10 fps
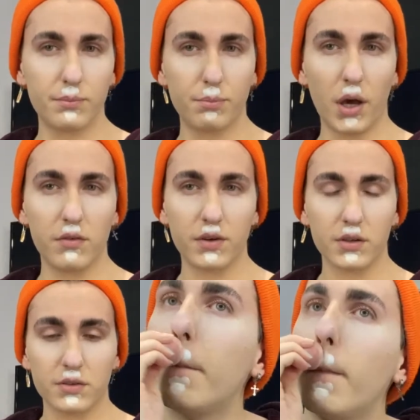
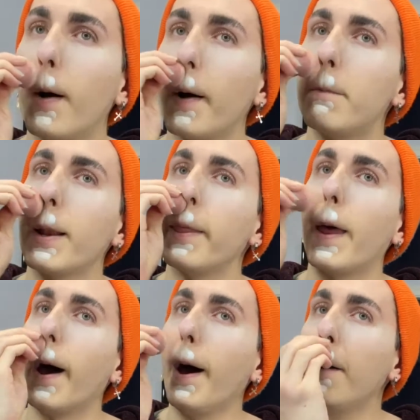Perfect. I blend
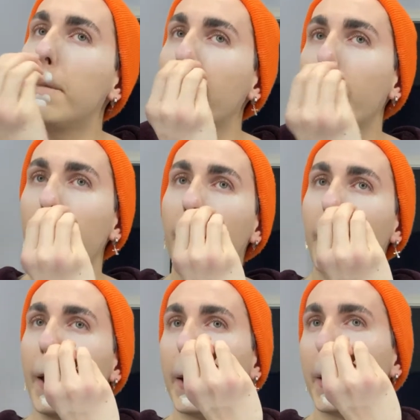that up
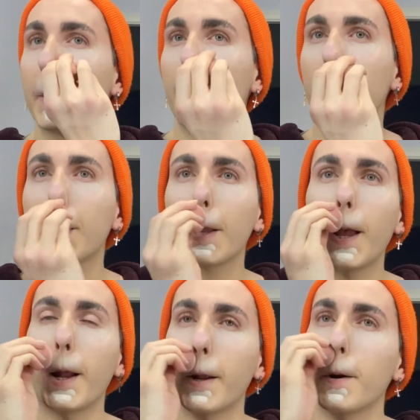and across
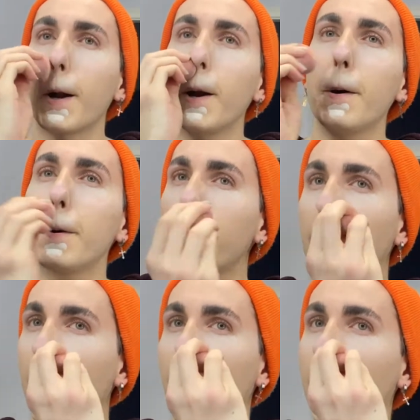and around
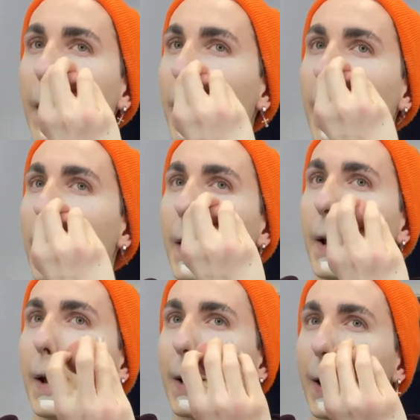
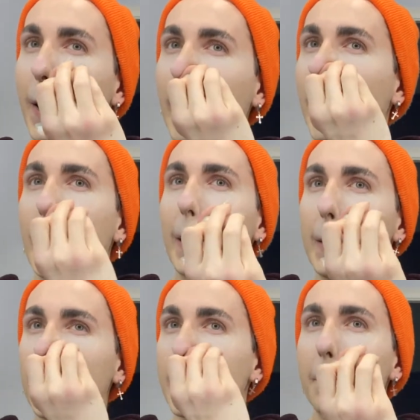and
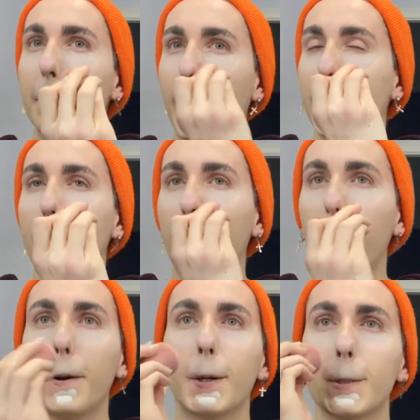into my
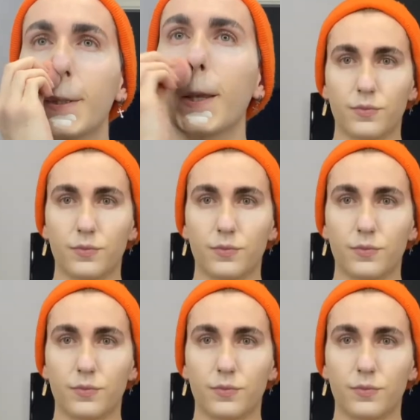nose.